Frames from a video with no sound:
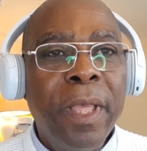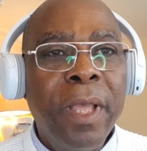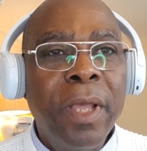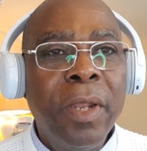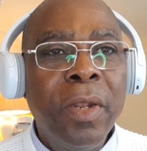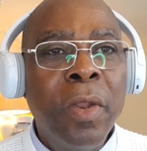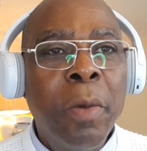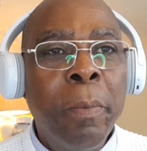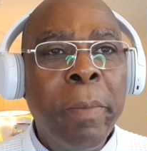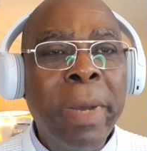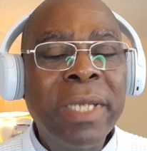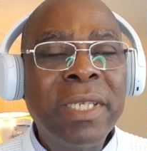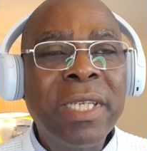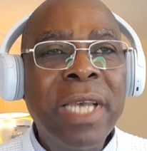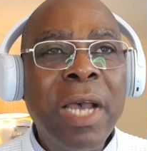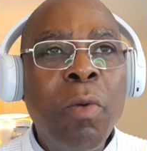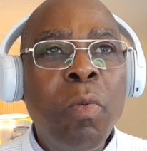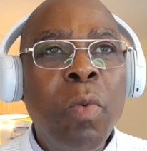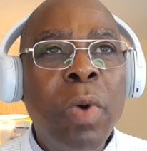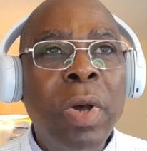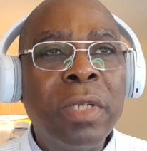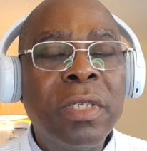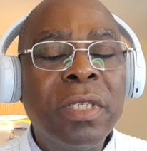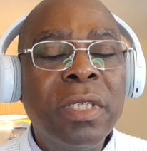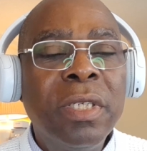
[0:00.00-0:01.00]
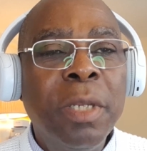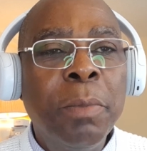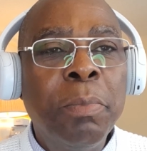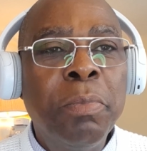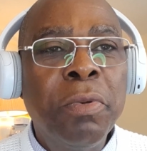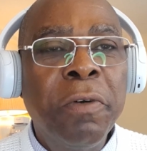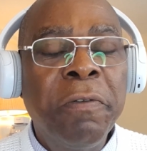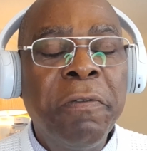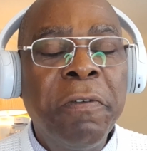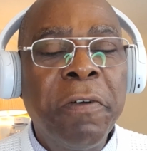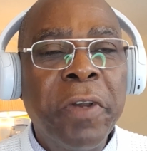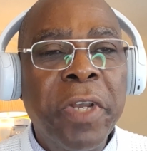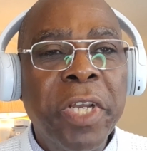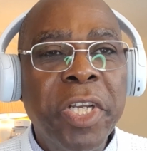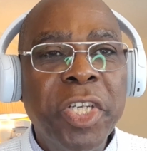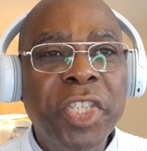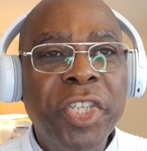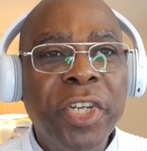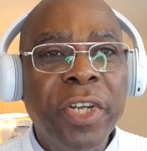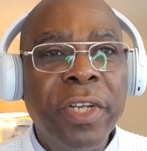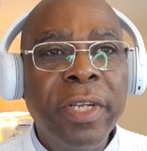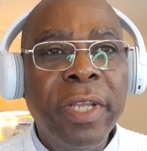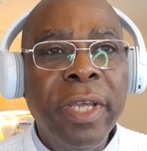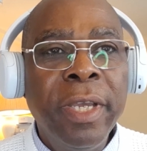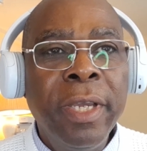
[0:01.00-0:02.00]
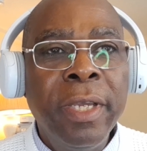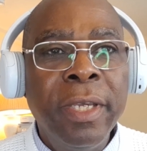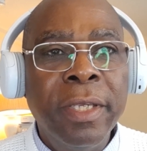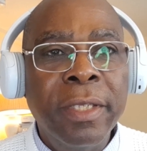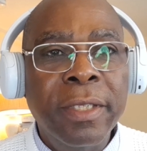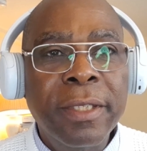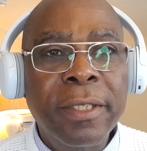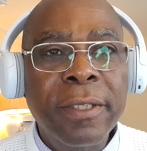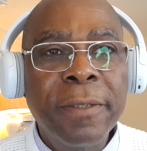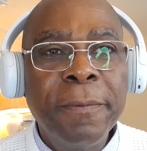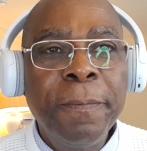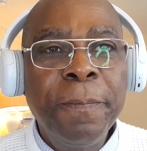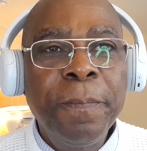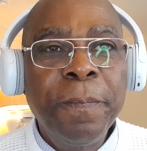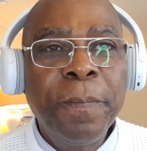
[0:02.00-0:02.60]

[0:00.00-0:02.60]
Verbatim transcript: no matter what the provocation is.